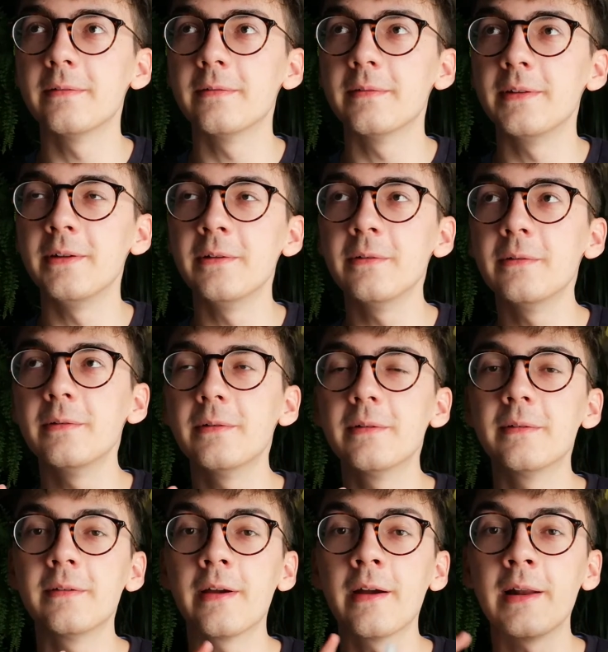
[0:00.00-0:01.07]
new
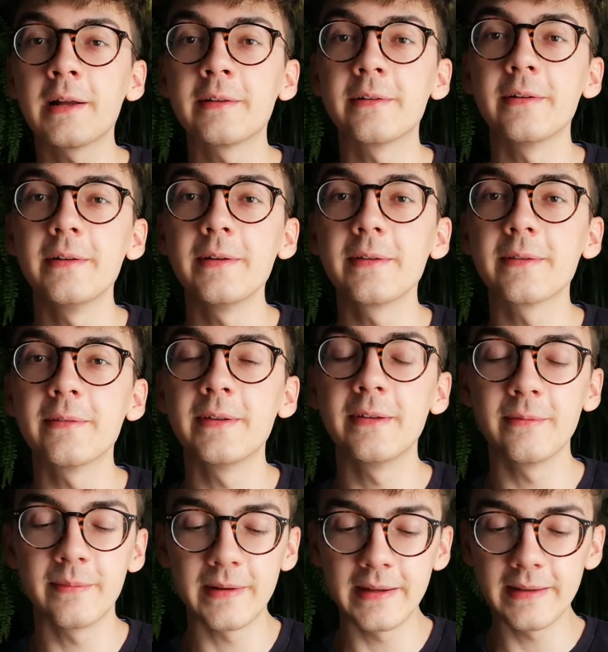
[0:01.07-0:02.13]
electronics when
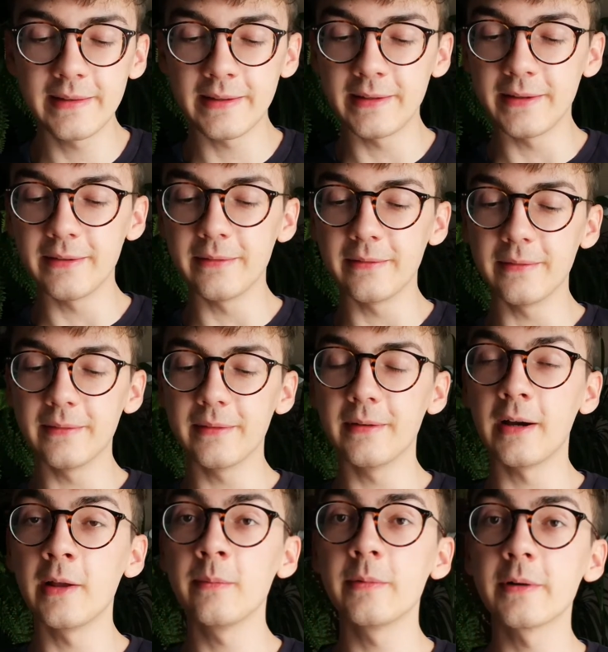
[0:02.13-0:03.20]
you buy it and you
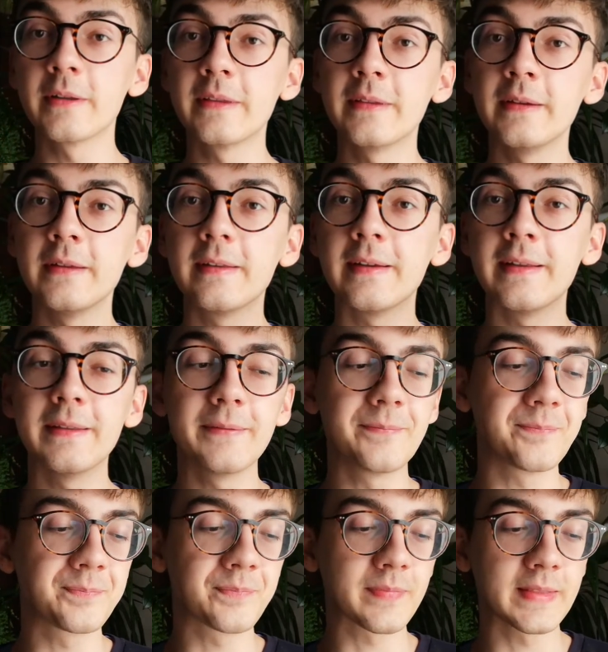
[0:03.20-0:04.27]
unbox it, and
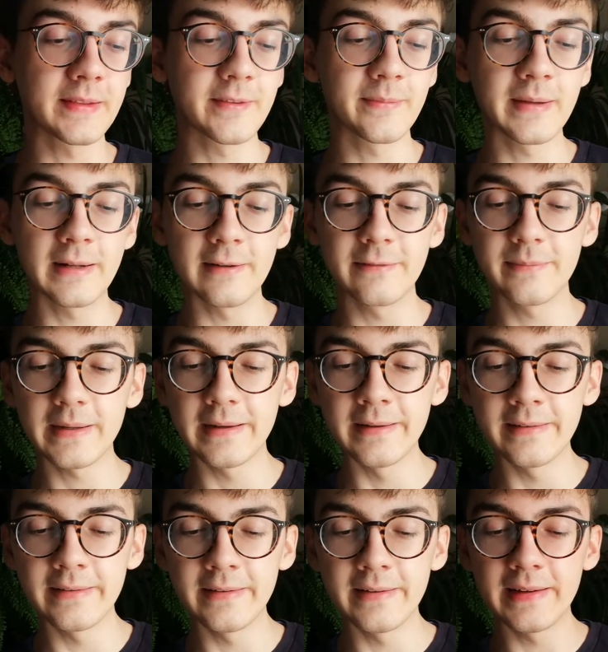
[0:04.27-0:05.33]
the smell of
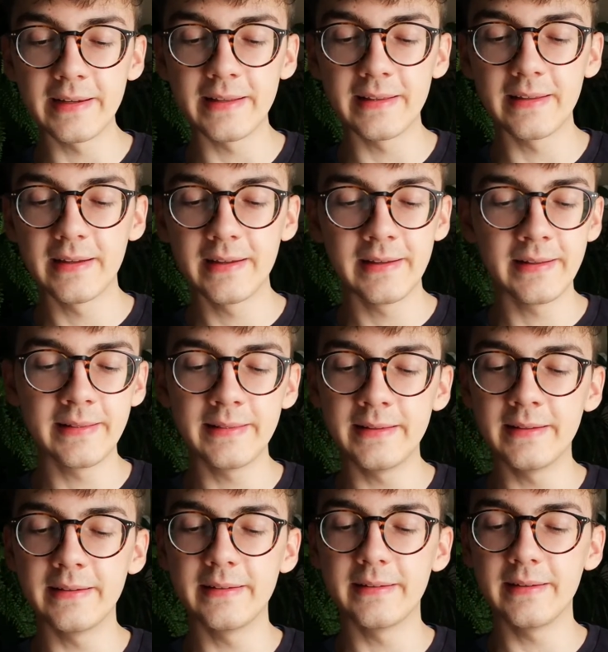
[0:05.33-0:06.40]
packaging and
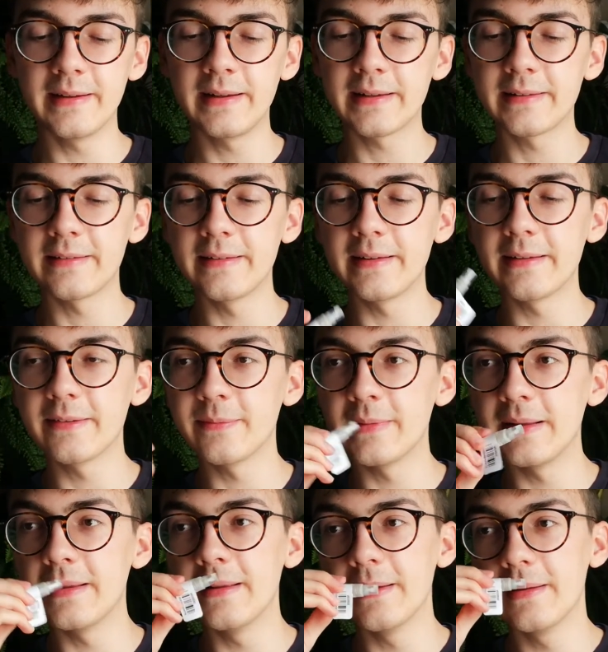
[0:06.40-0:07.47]
the electronic
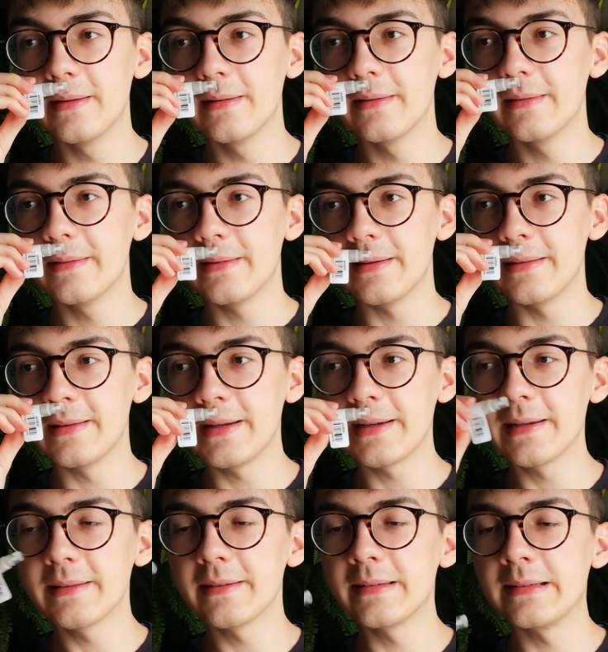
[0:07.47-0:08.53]
smell. And I
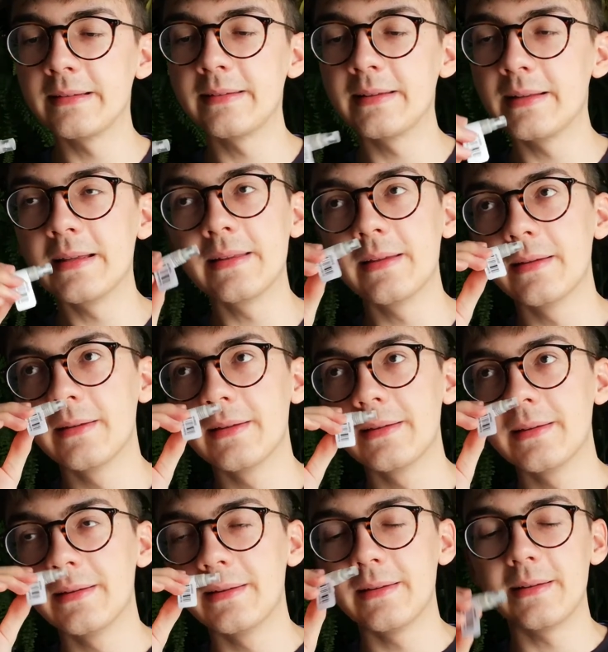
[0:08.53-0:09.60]
can totally see that.
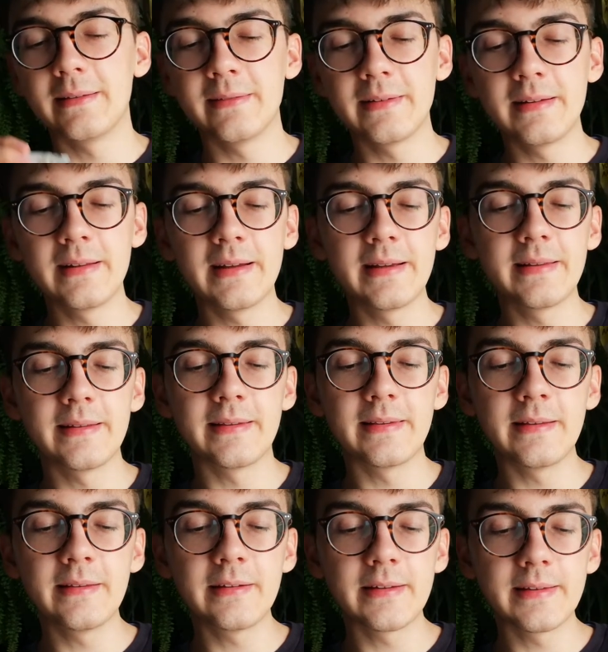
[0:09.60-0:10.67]
It's very nice. It's
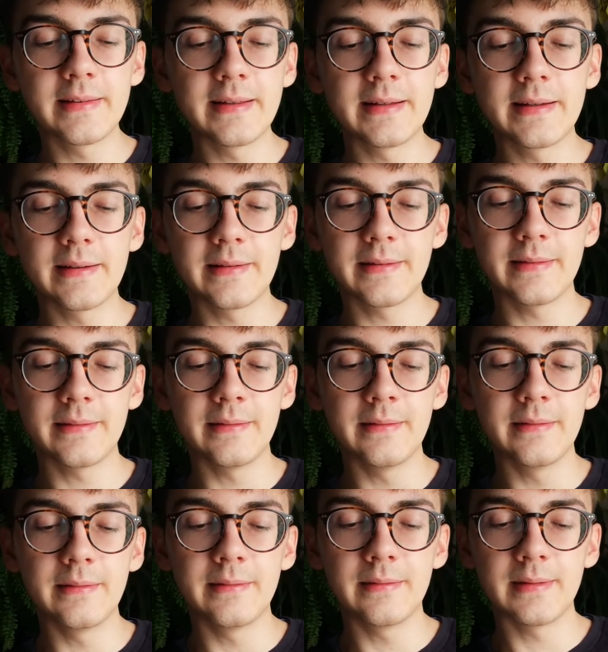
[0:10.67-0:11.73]
interesting.
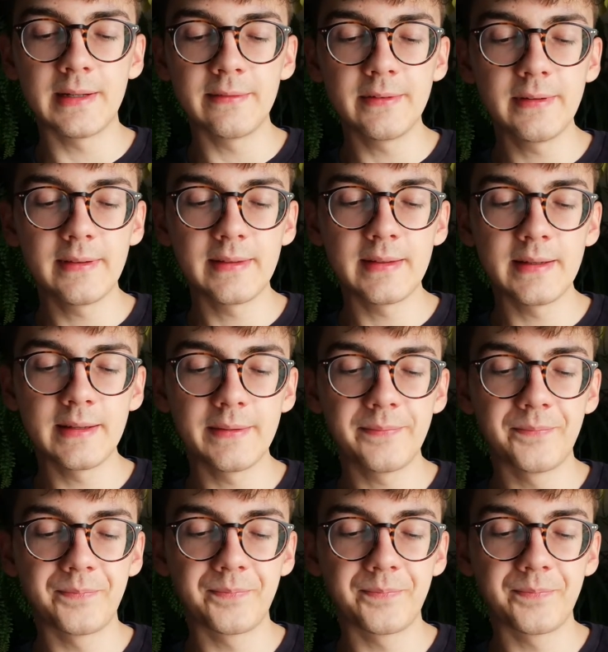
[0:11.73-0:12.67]
I would say